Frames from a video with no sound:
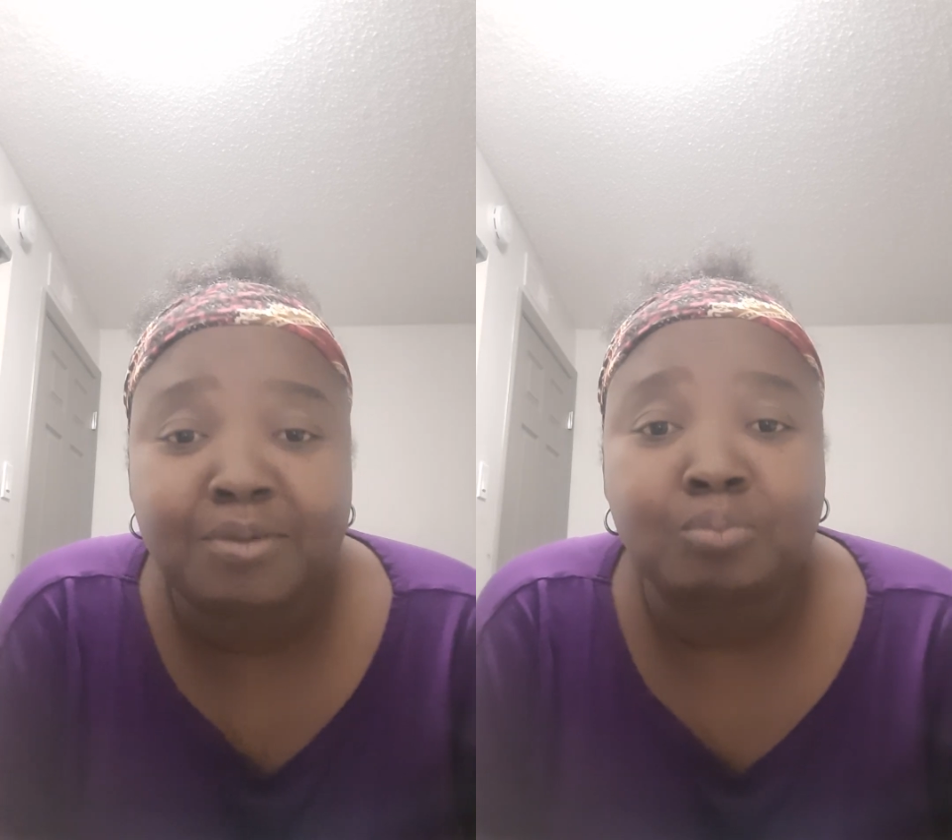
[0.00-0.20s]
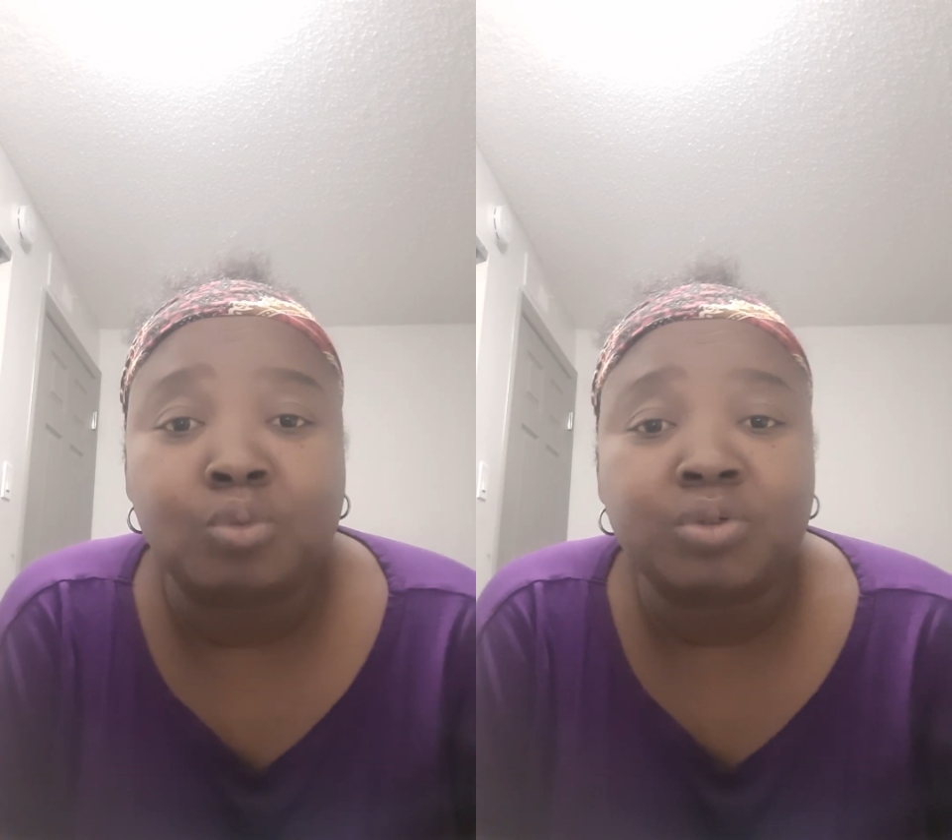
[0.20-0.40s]

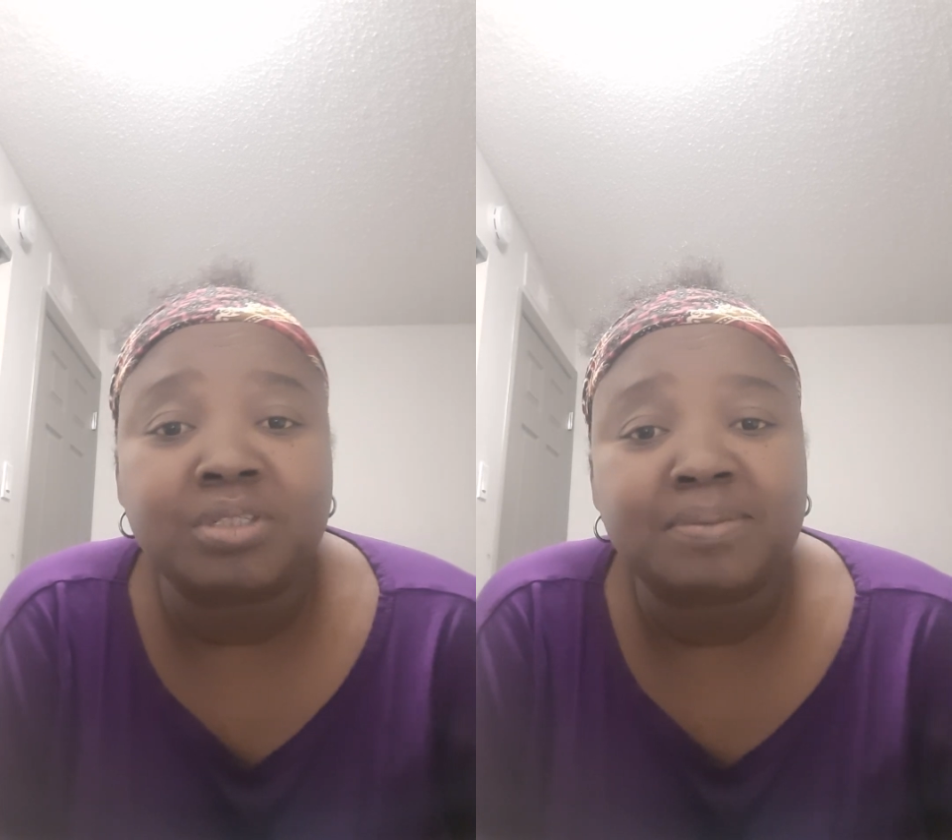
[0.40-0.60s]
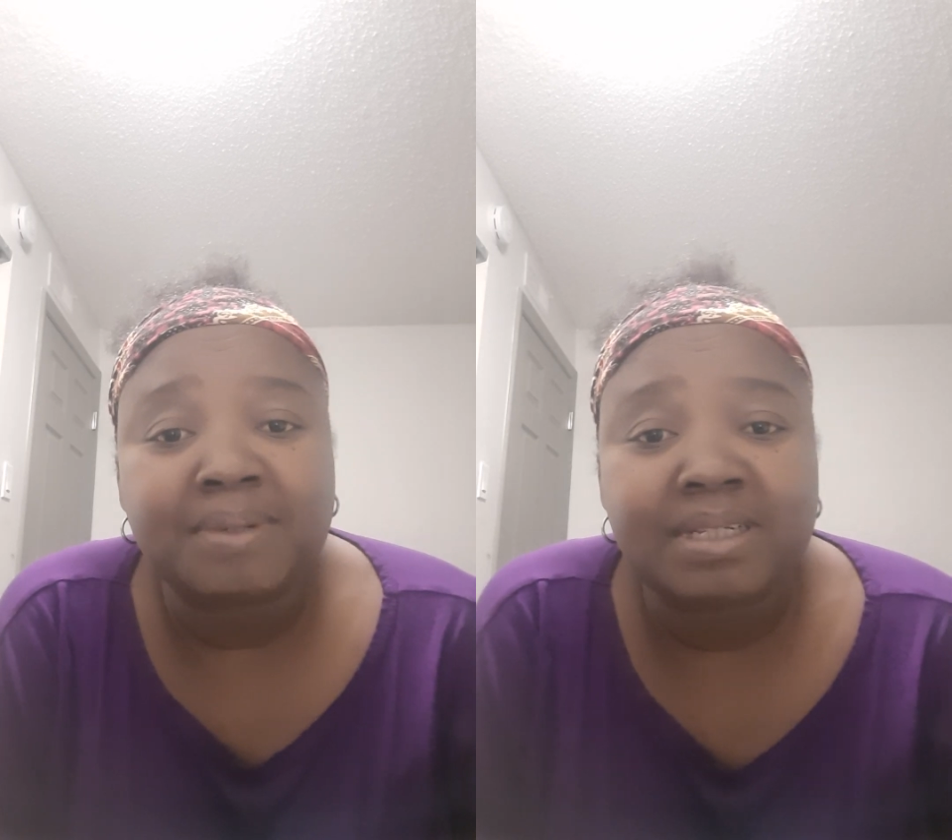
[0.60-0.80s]
in
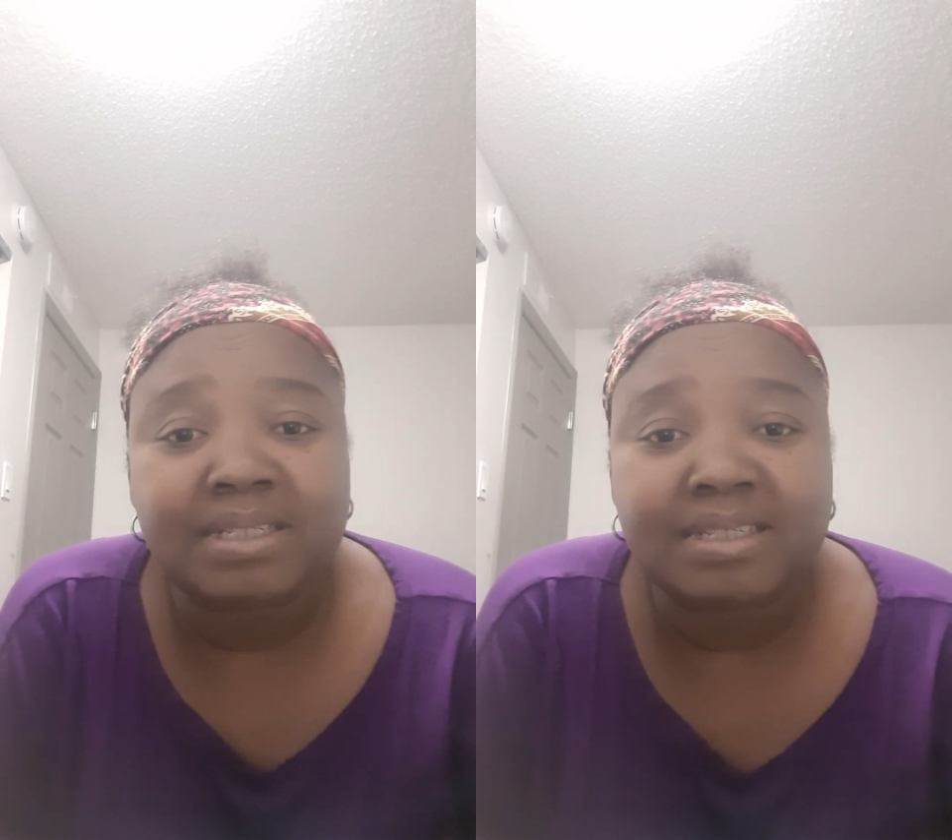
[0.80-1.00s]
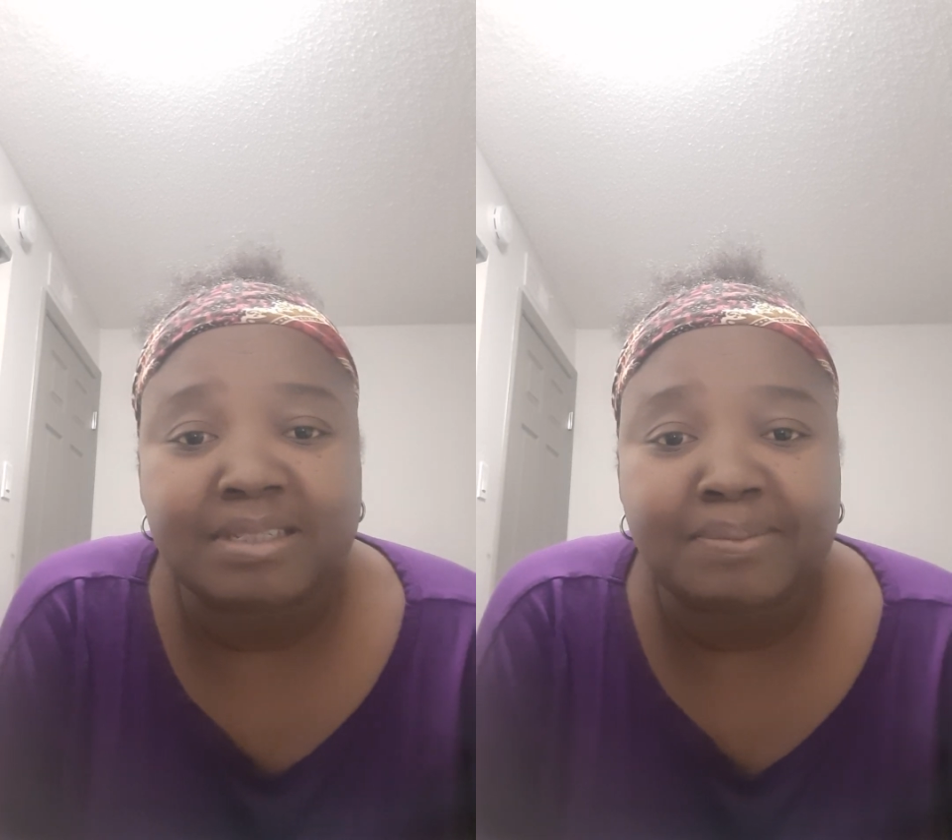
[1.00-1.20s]
most
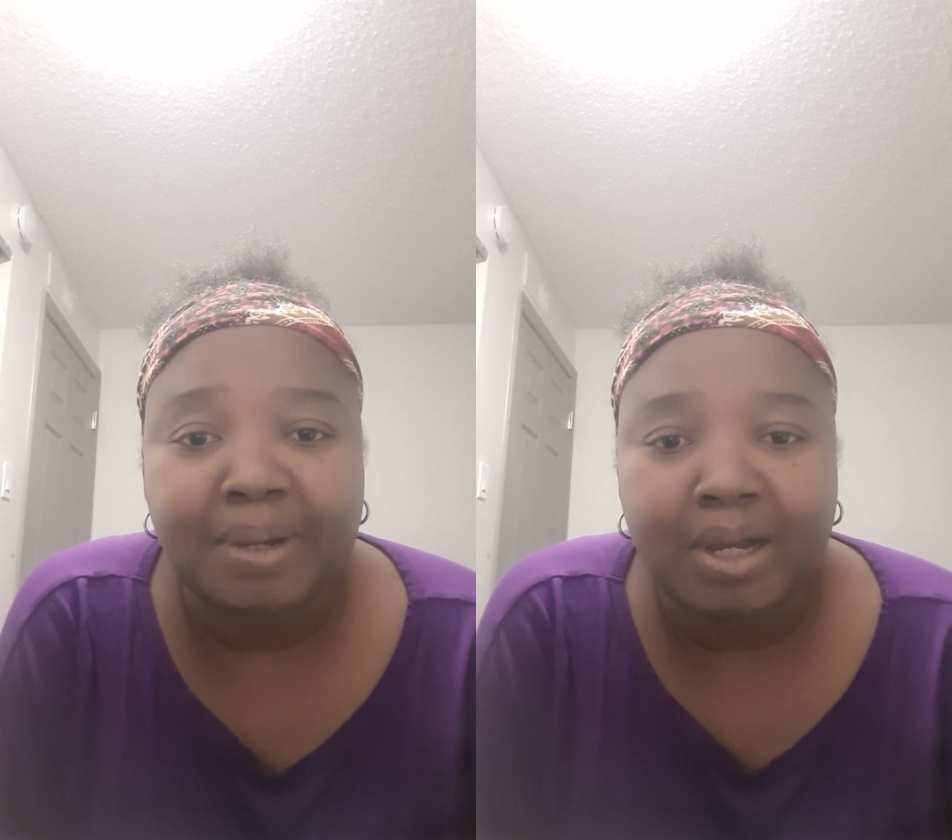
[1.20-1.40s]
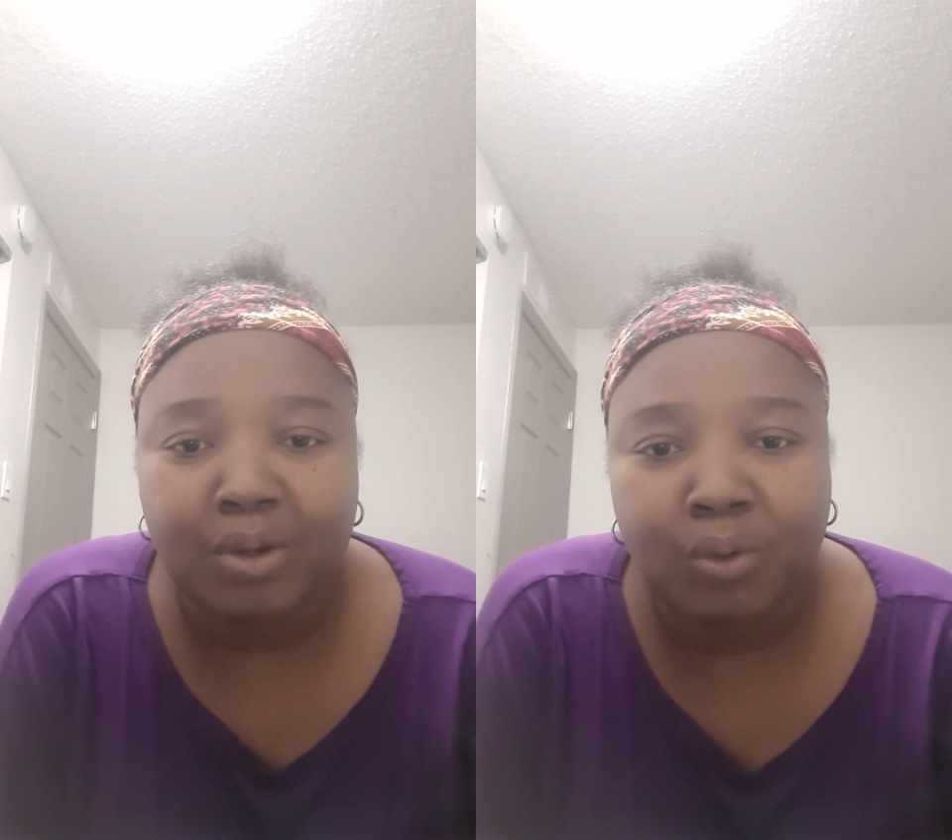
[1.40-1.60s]
places
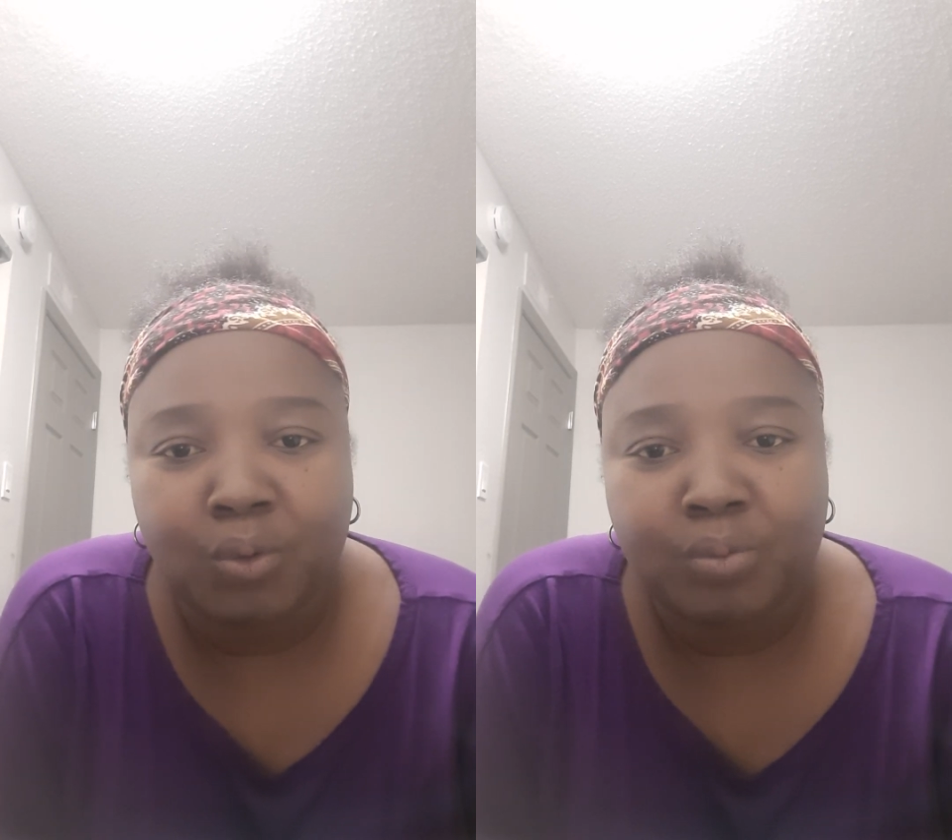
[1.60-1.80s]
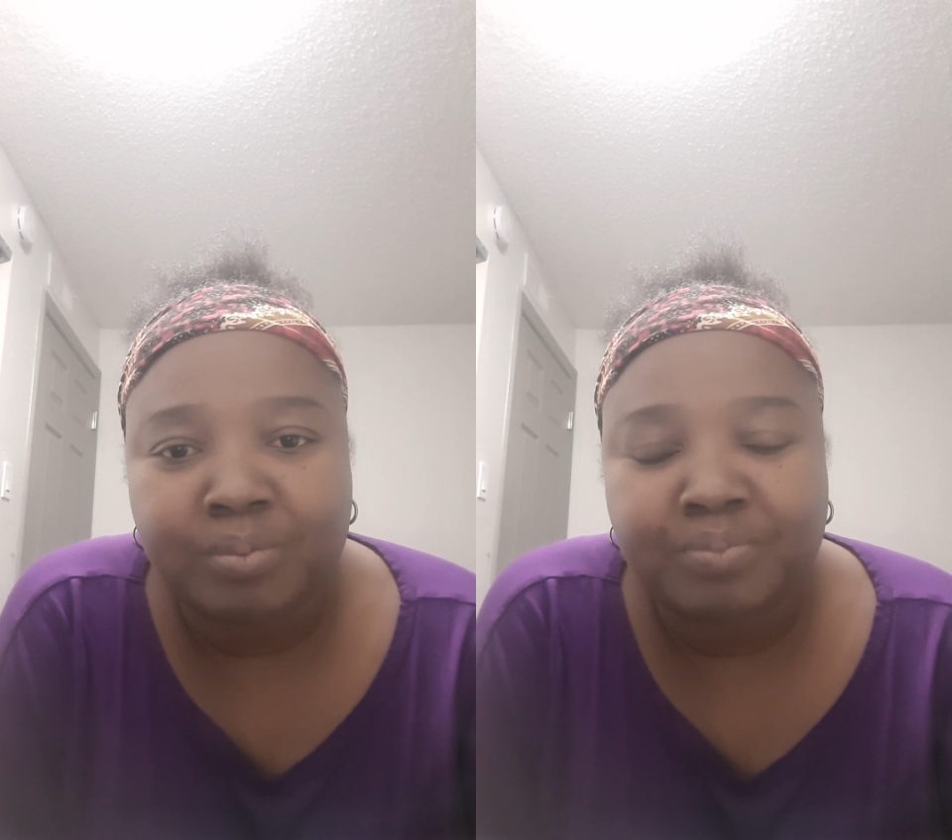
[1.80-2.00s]
back
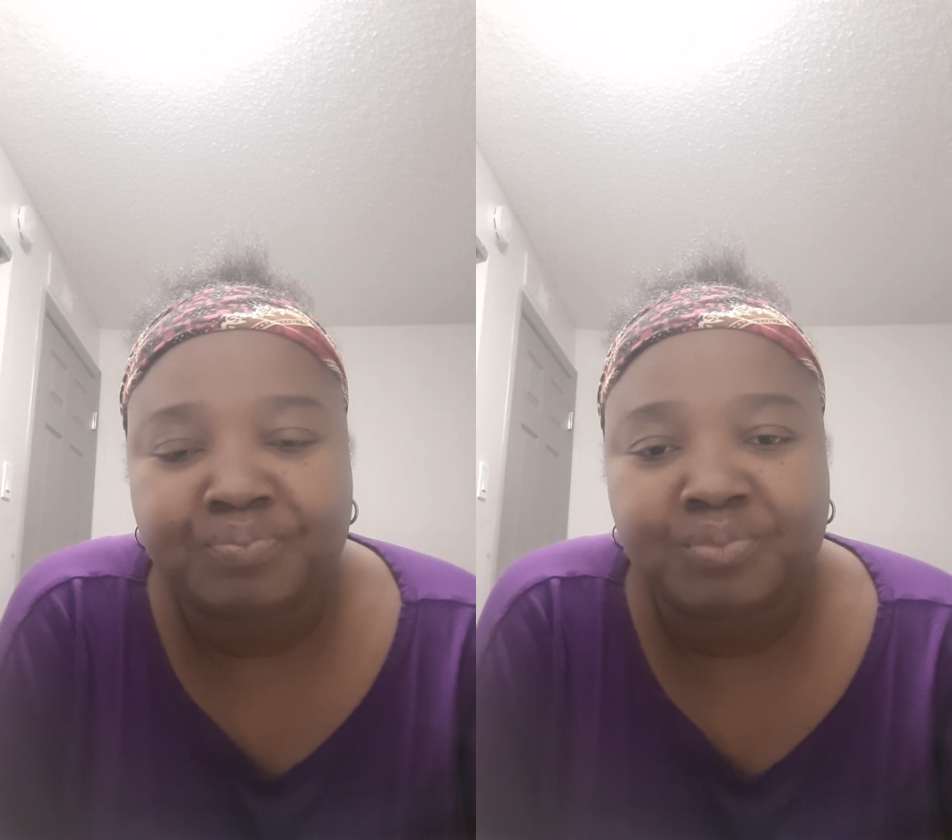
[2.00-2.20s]
home,